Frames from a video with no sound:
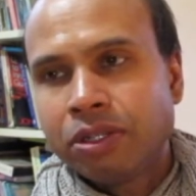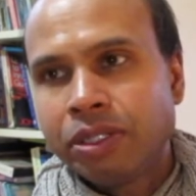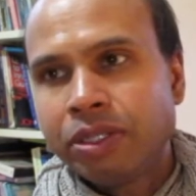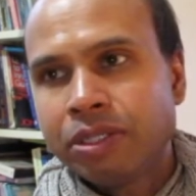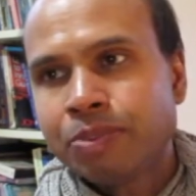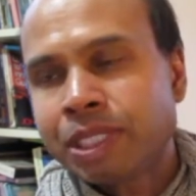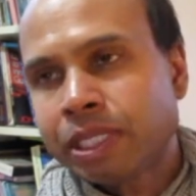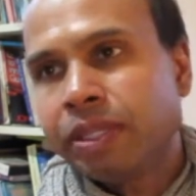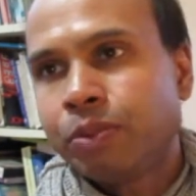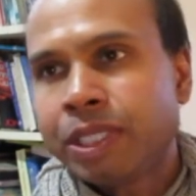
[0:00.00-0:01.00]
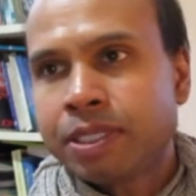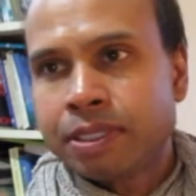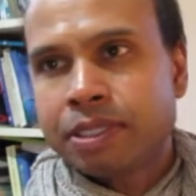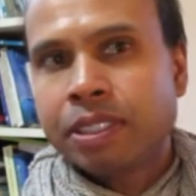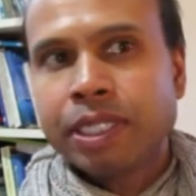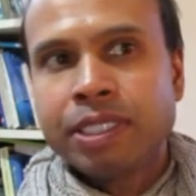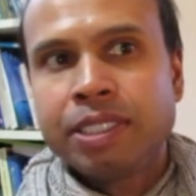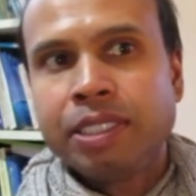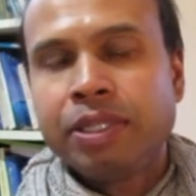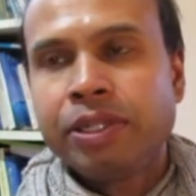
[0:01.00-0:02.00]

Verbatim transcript: You know, especially in the Western society,